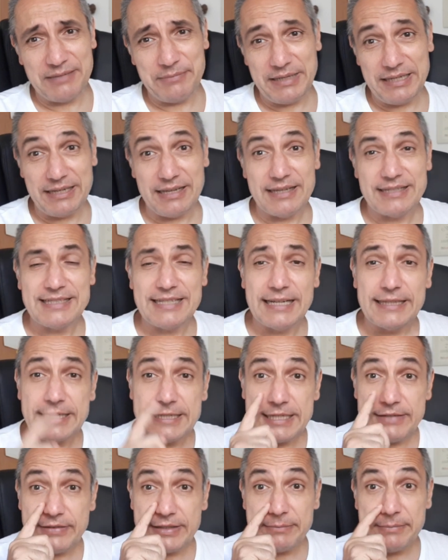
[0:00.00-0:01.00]
I mean, a
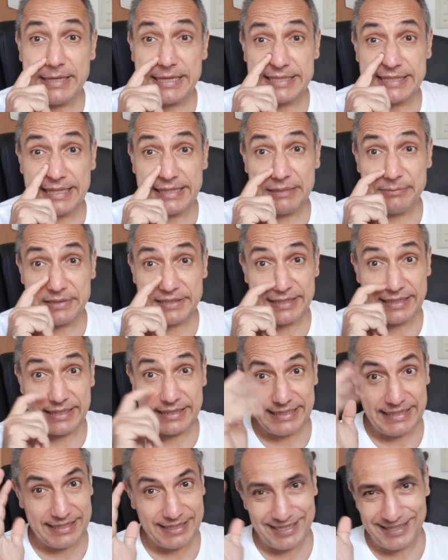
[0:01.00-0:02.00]
strategy that makes 90% a
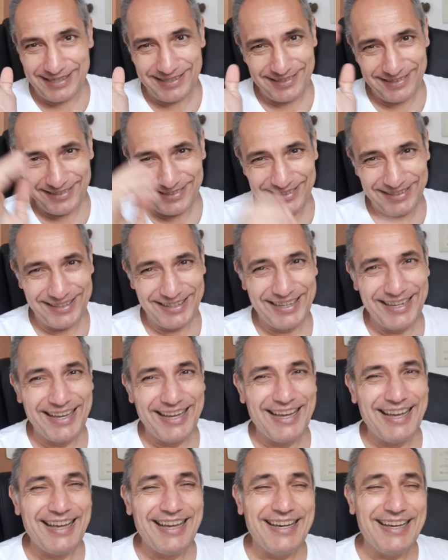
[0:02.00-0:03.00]
year
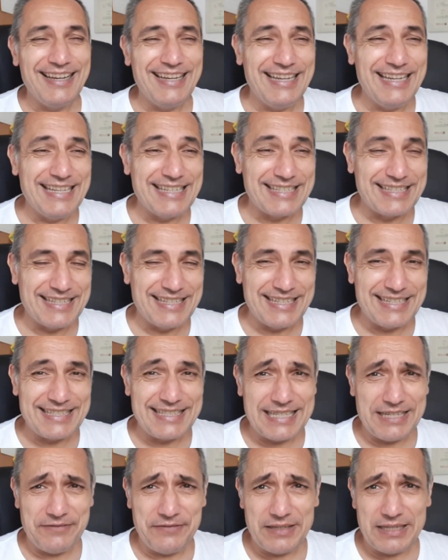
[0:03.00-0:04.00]
is
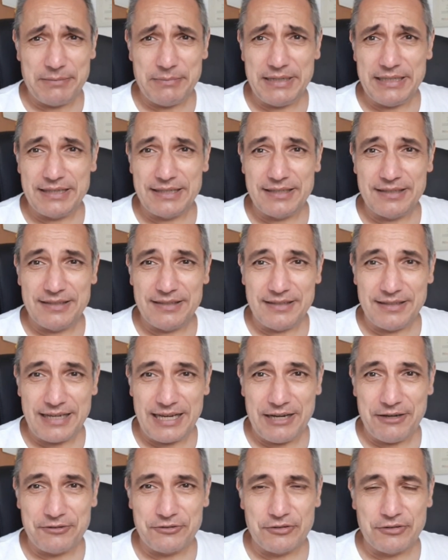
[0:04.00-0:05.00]
something a bit
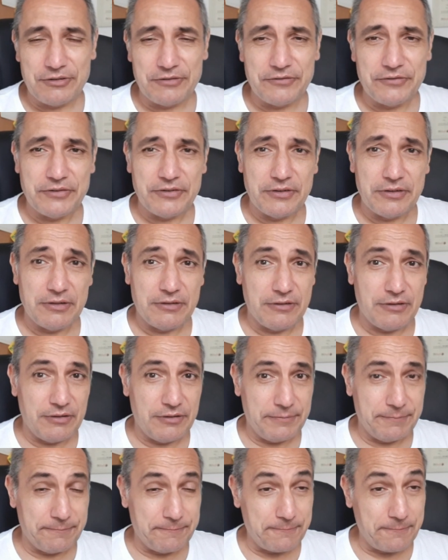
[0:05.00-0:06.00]
out
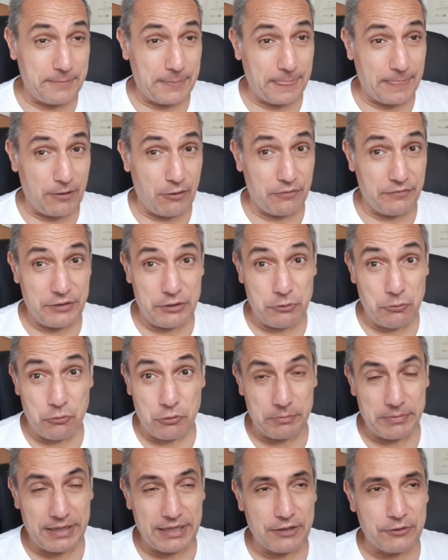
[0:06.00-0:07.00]
of a
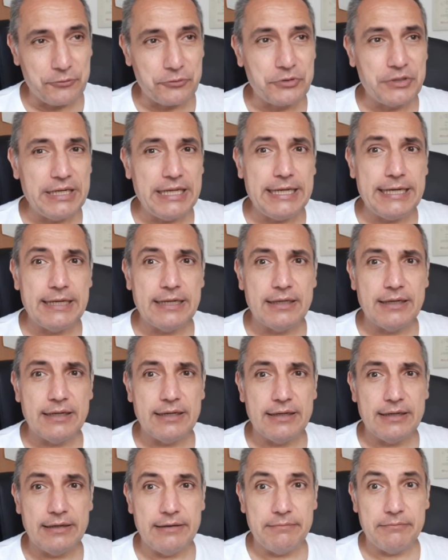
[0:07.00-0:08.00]
normal routine,
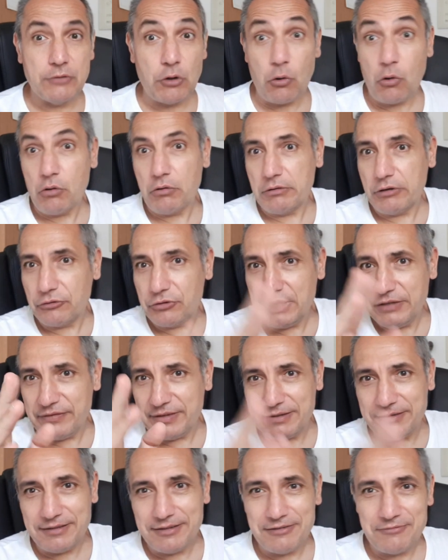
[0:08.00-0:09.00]
or not
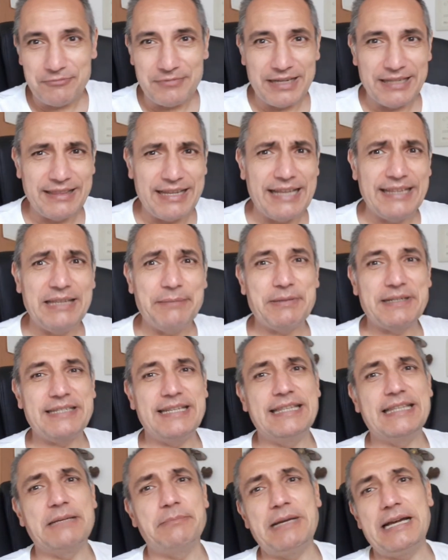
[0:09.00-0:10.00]
even
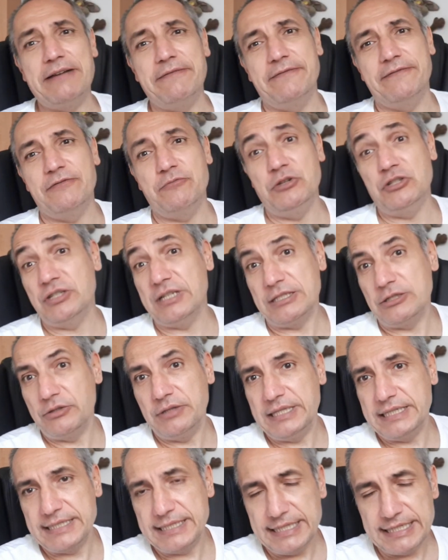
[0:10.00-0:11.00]
90% a month, which does not
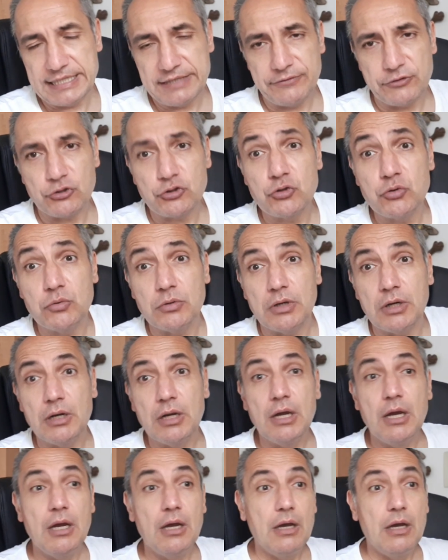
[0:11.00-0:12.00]
exist for sure.